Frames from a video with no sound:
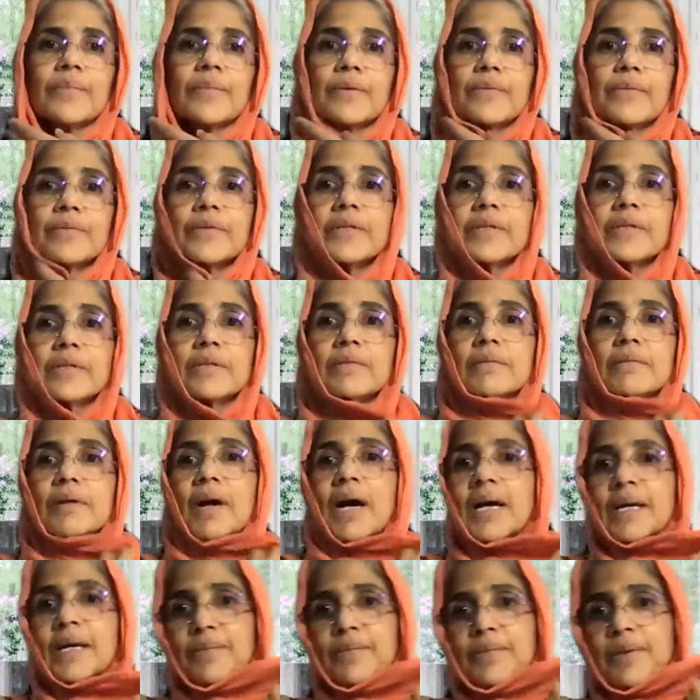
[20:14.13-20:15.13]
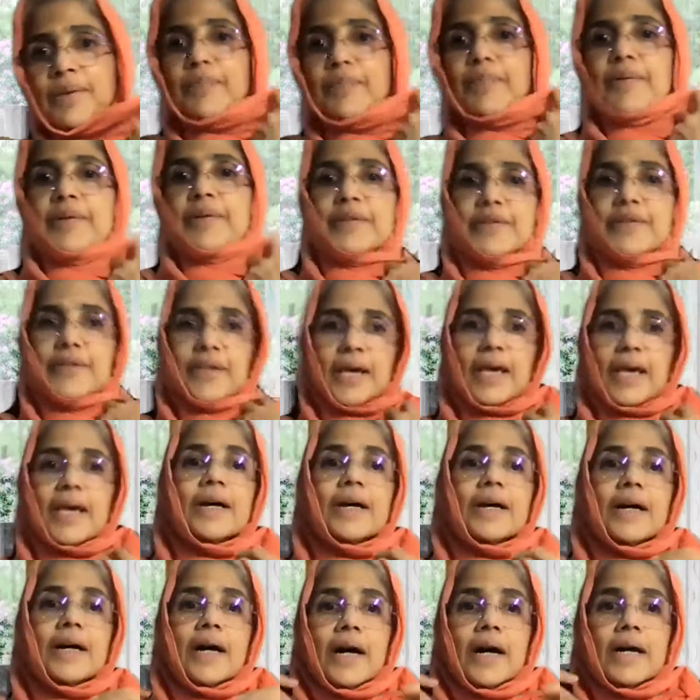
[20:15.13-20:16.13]
which is why people say,
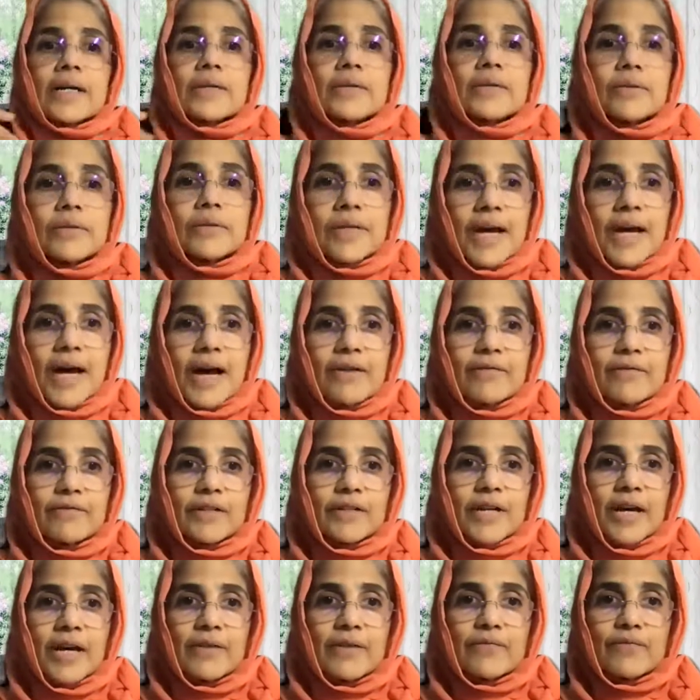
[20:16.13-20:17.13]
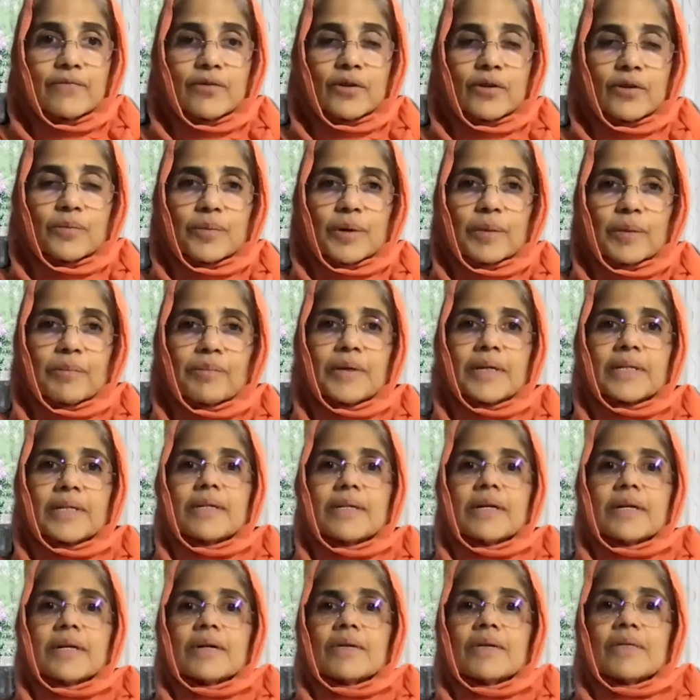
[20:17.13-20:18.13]
I don't have time for Brahman.
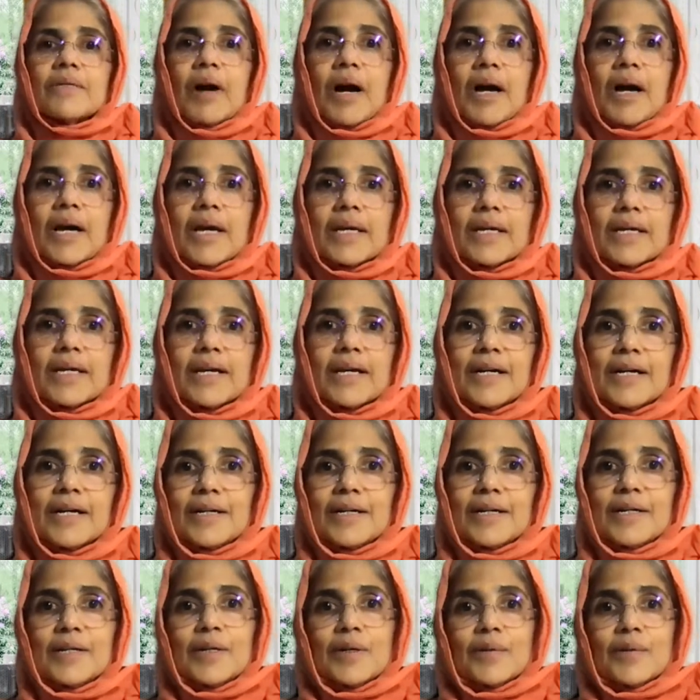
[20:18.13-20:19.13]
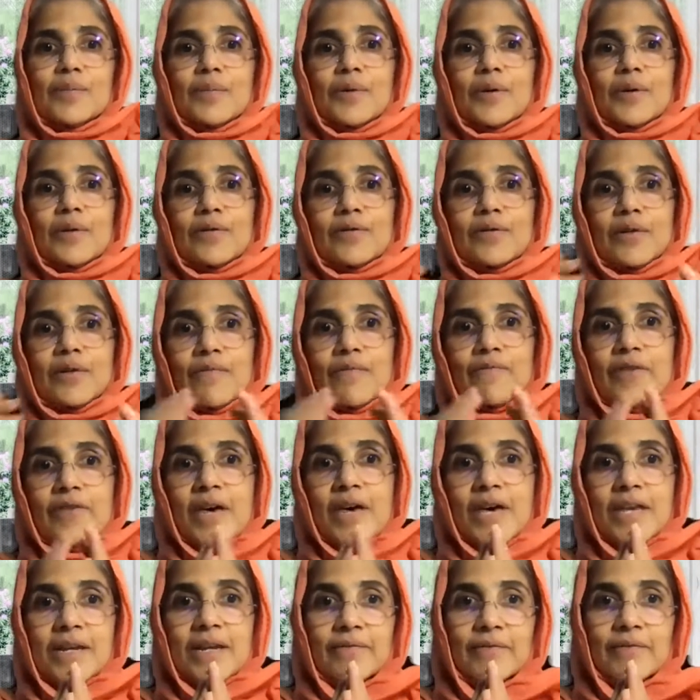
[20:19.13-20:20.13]
Why? Because I'm
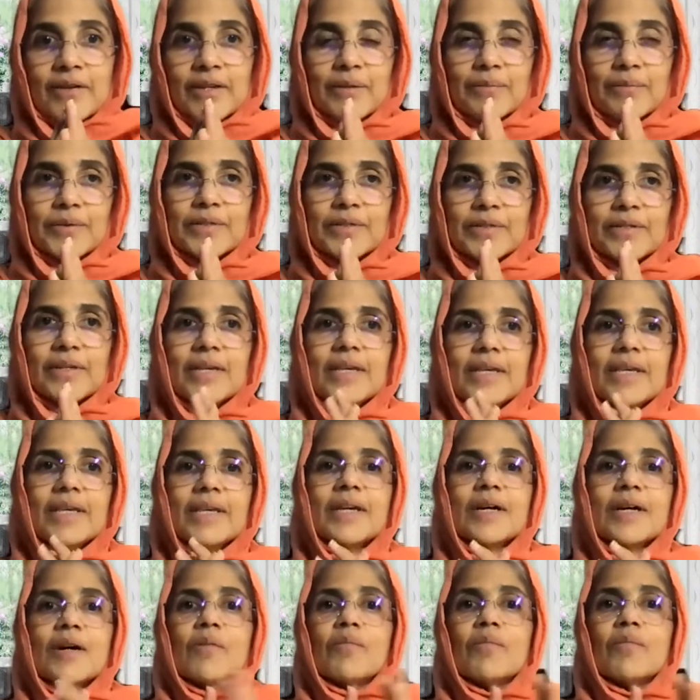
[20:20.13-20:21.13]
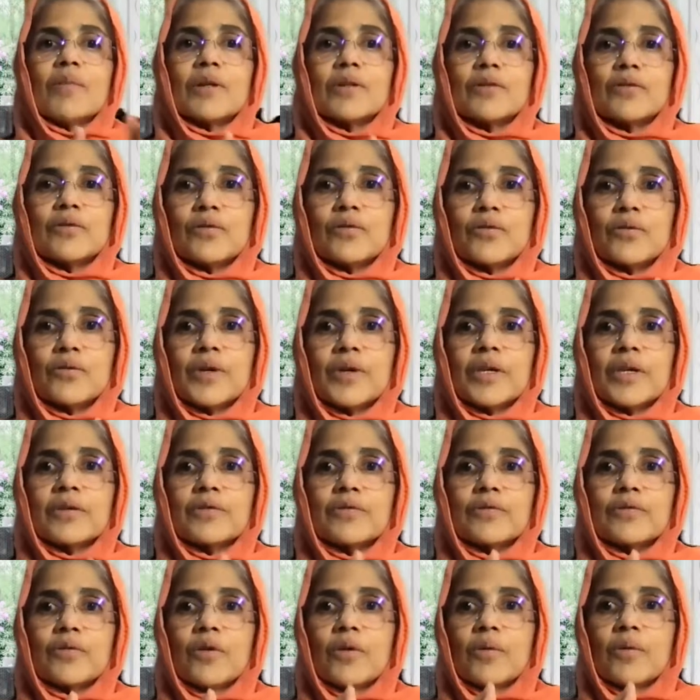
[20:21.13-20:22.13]
very, very busy pursuing
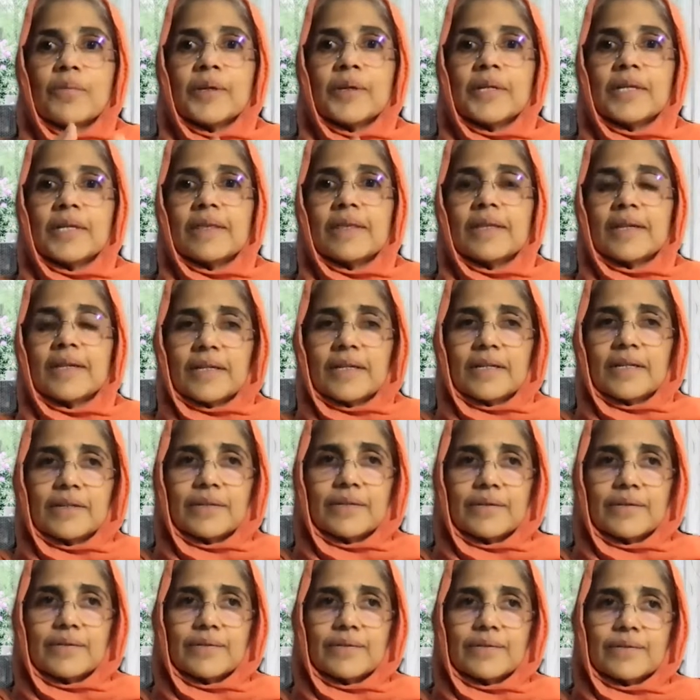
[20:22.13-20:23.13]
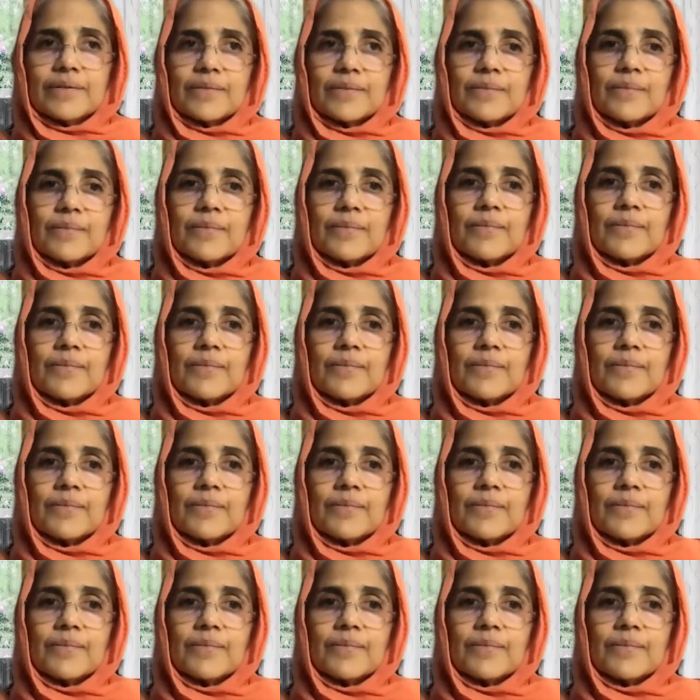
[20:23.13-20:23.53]
so many things.